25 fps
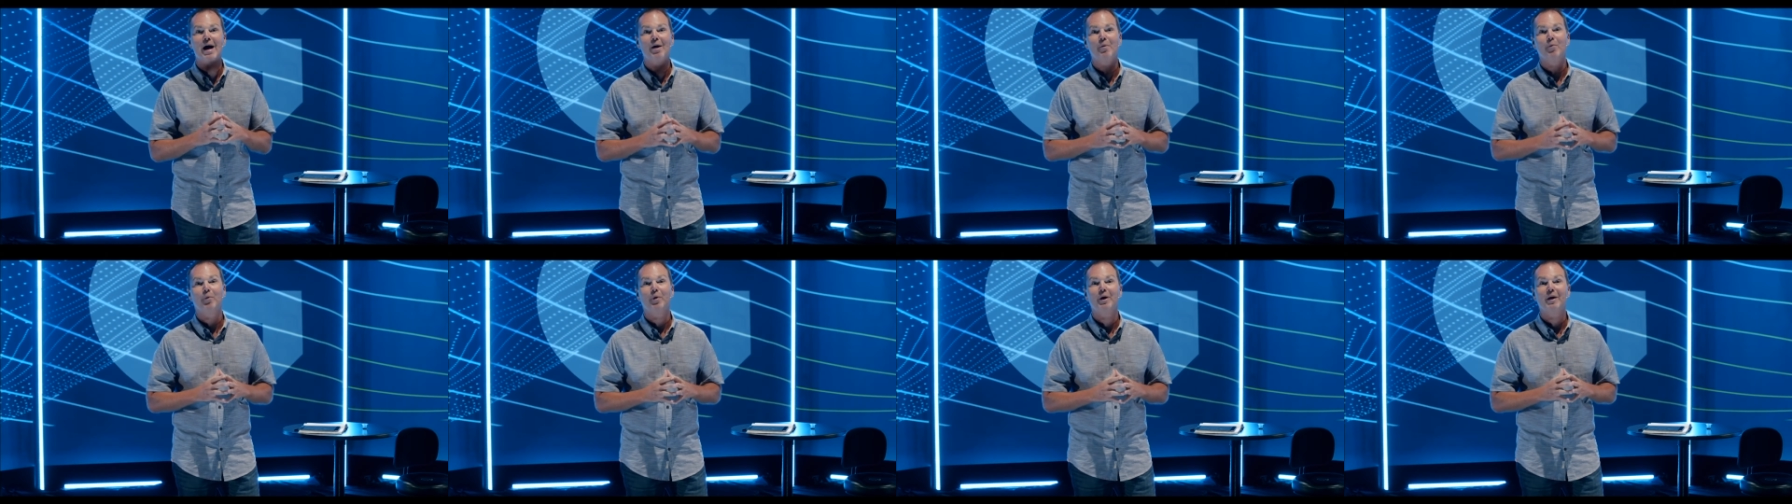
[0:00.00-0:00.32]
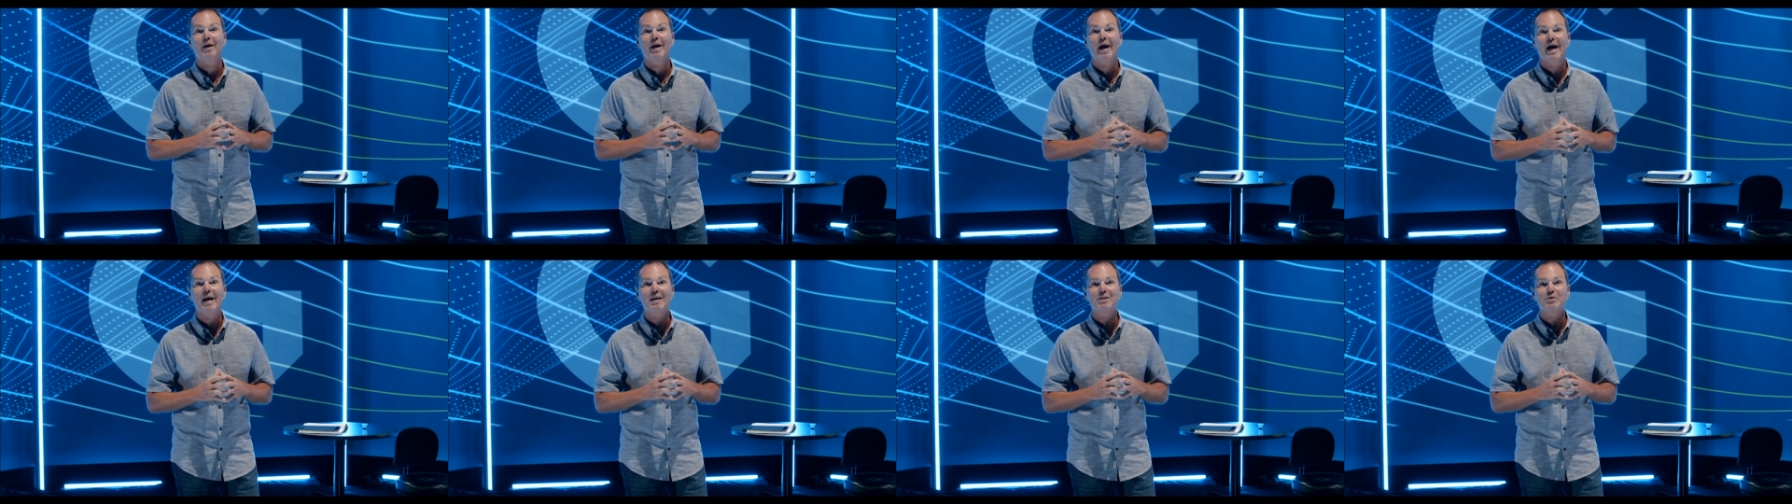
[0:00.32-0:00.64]
what
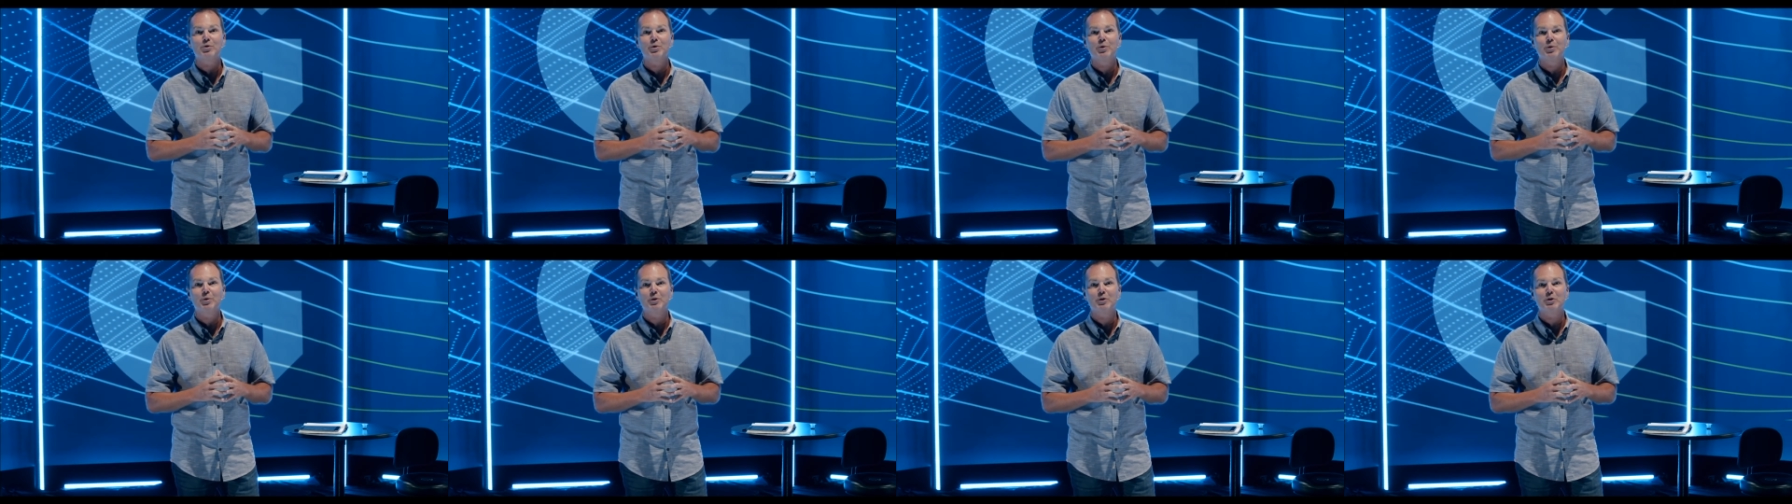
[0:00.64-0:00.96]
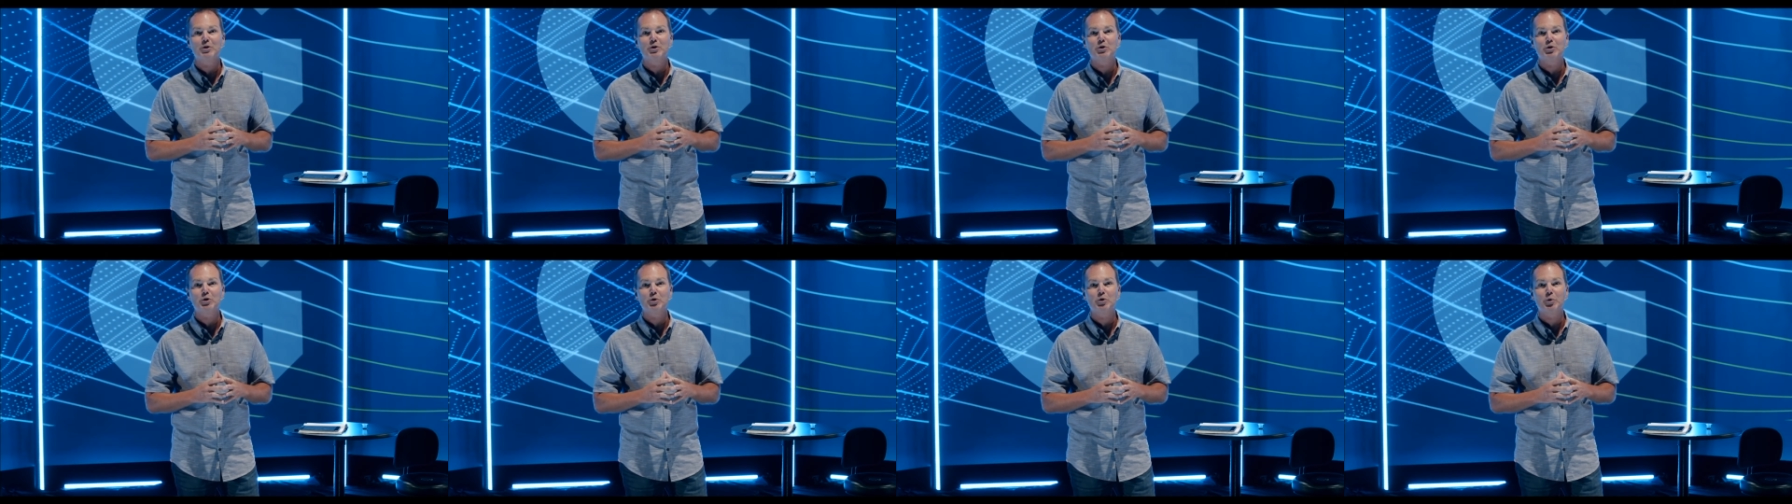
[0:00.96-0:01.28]
God's going to
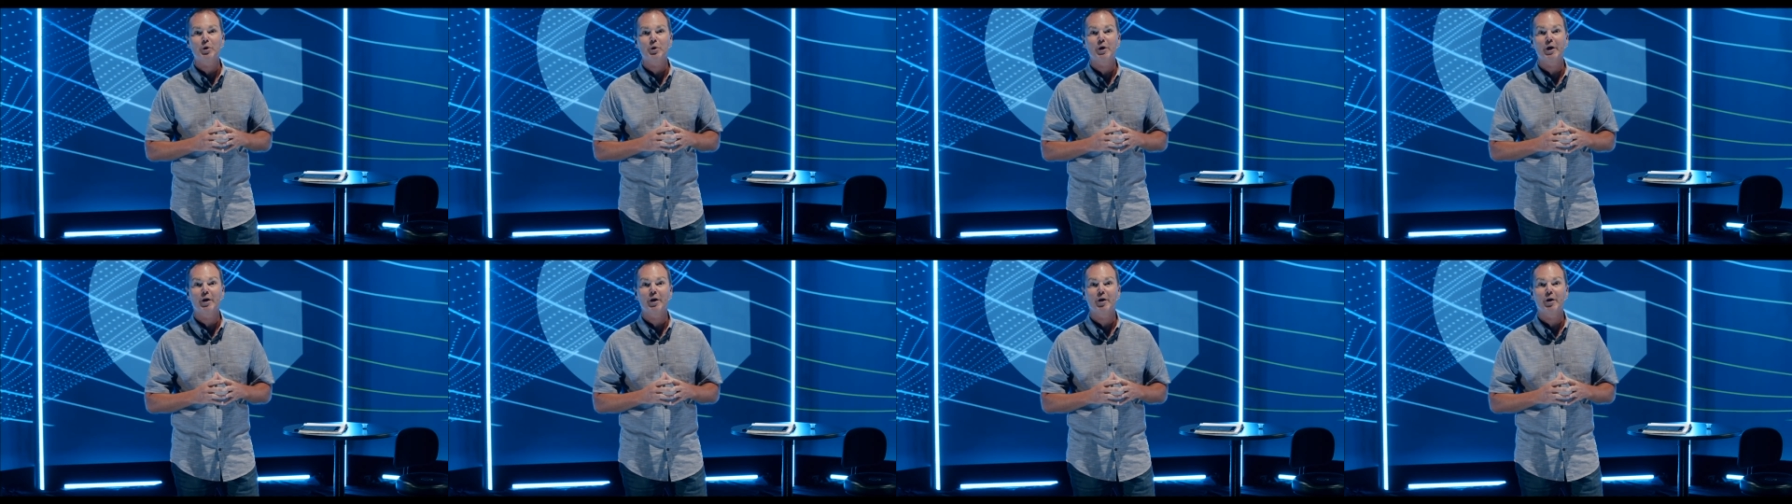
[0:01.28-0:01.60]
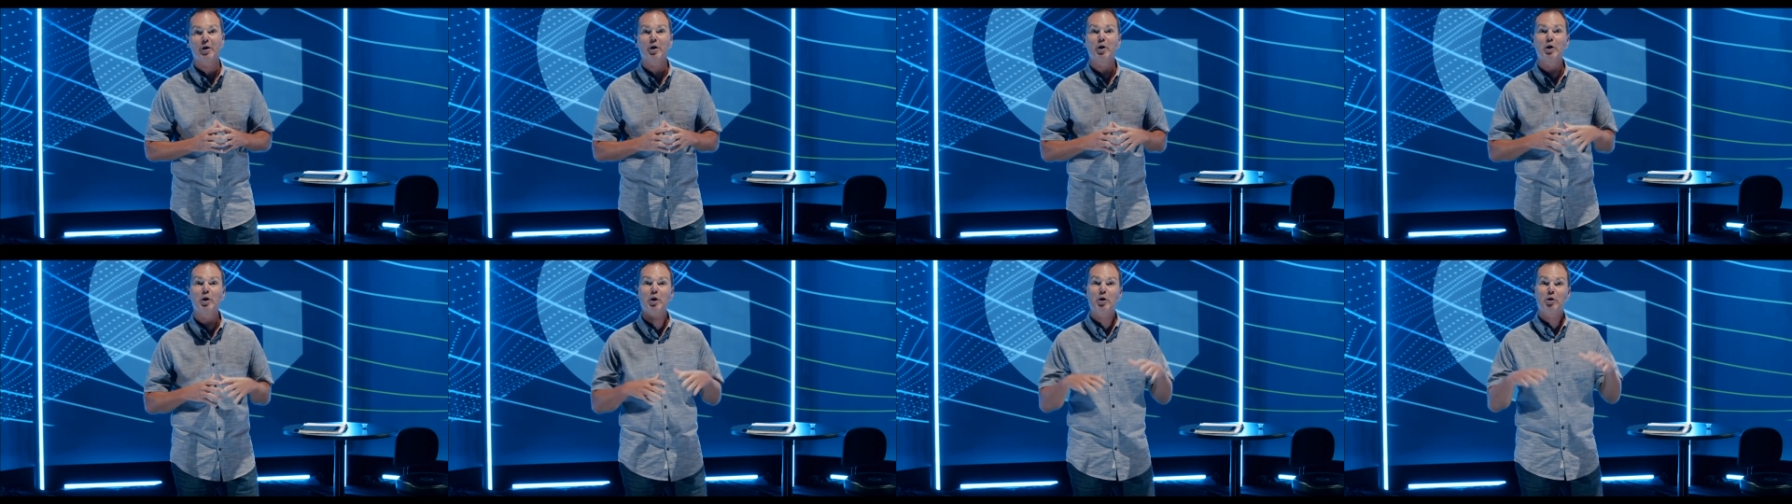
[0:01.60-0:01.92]
do here
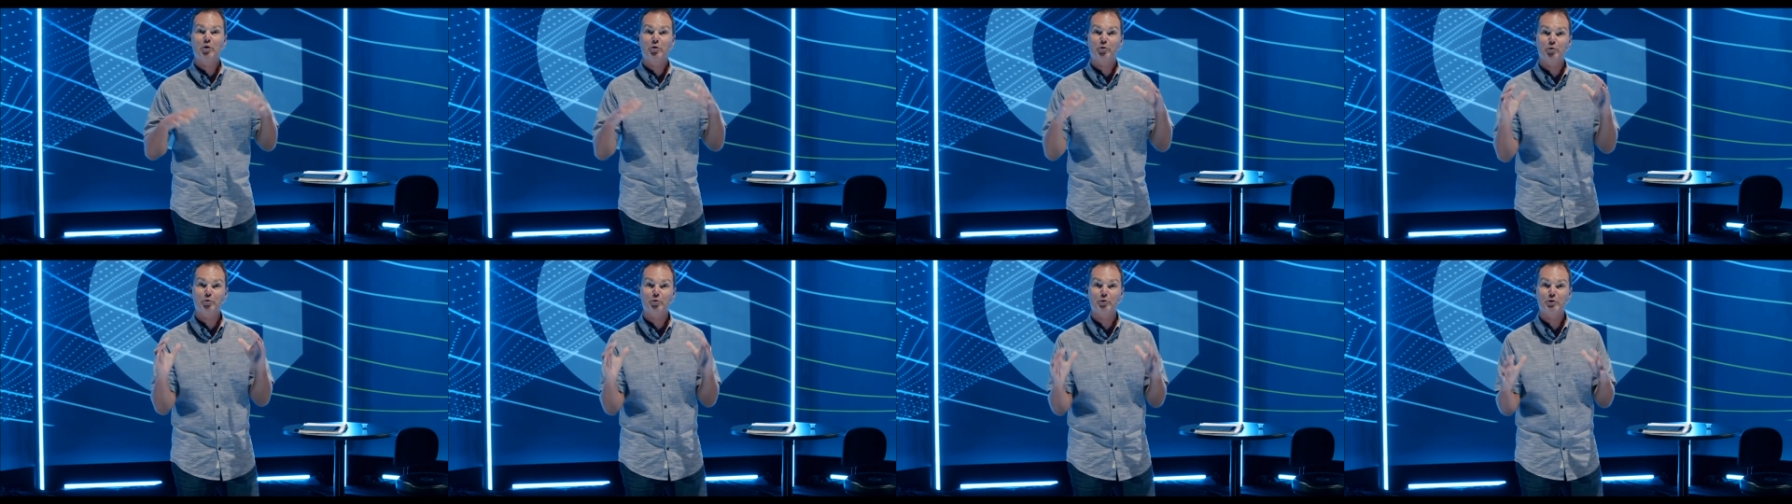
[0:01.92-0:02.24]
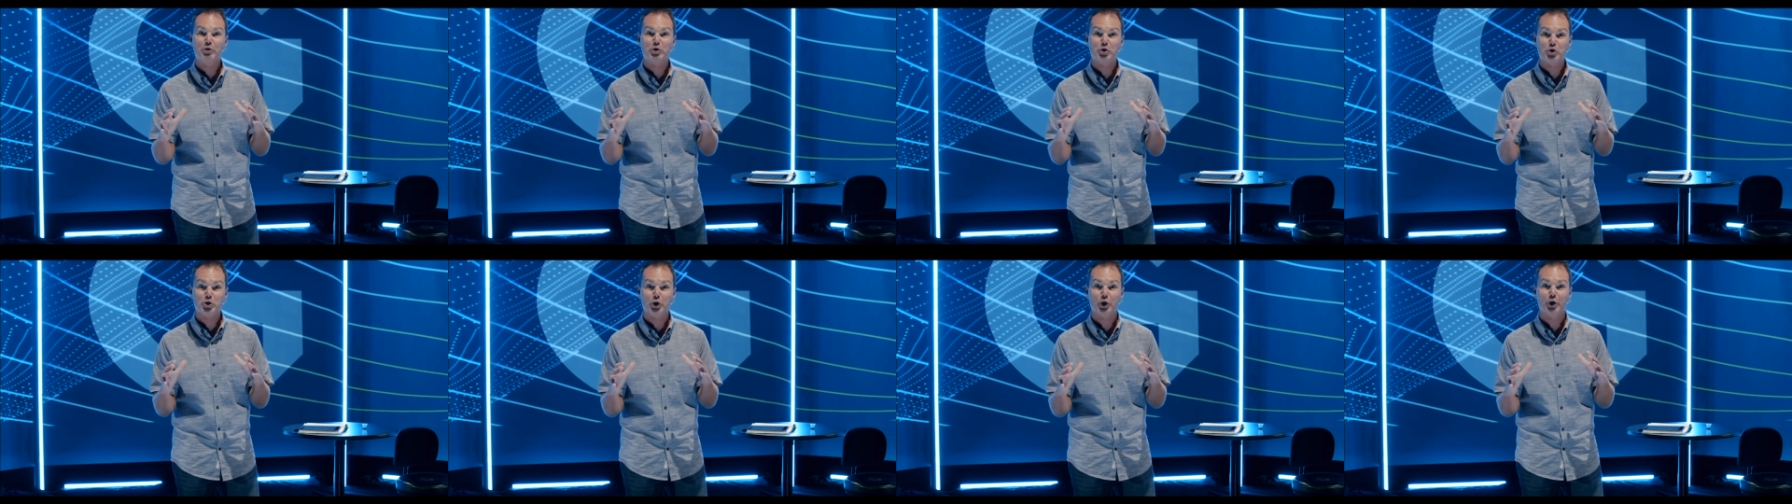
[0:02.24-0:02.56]
through this
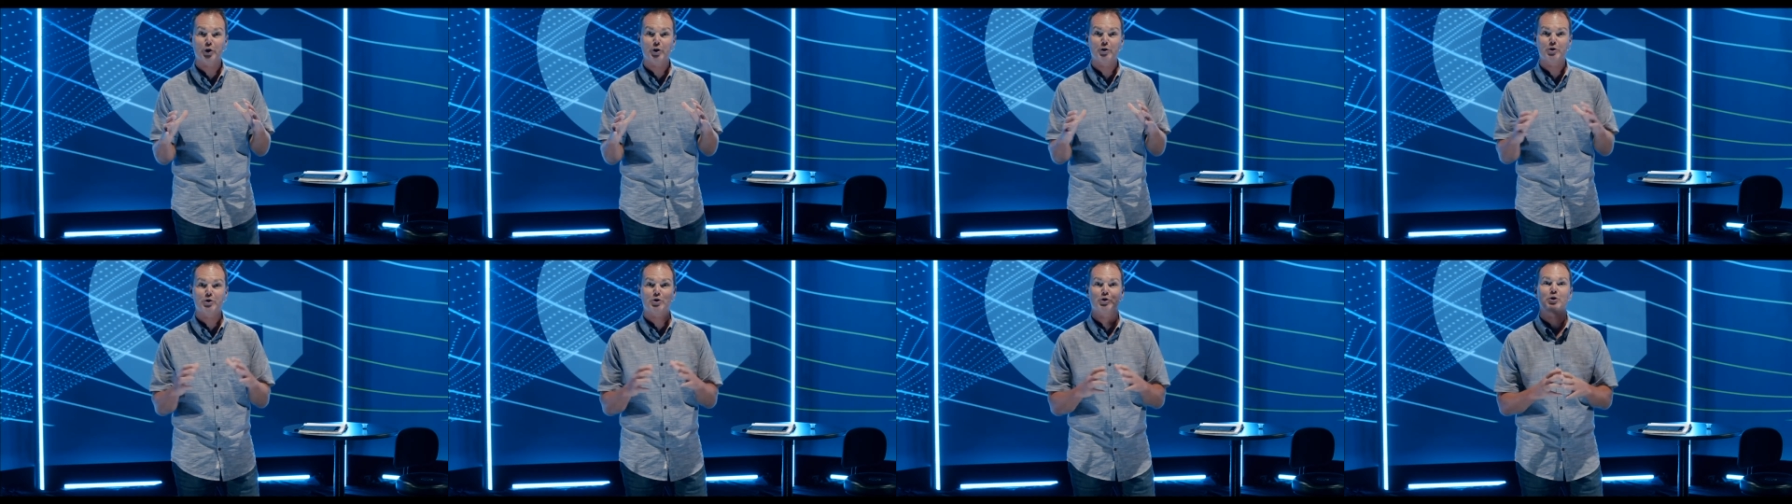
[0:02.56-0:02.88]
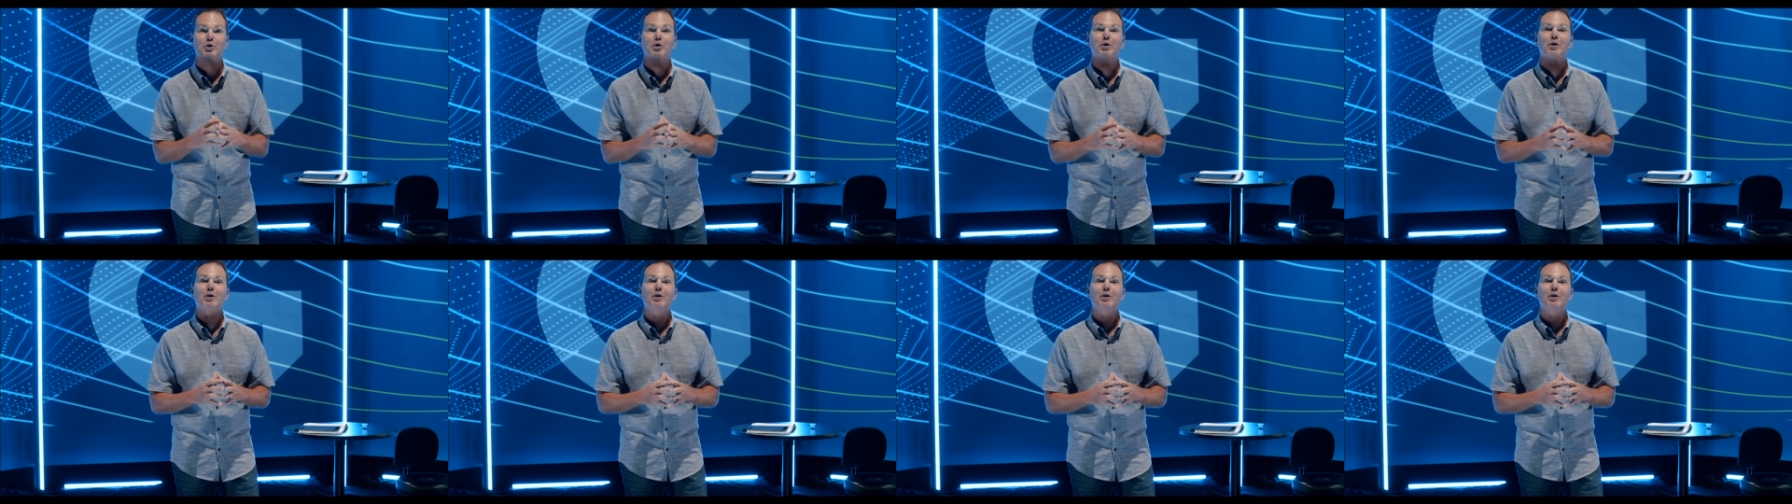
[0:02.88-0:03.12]
church,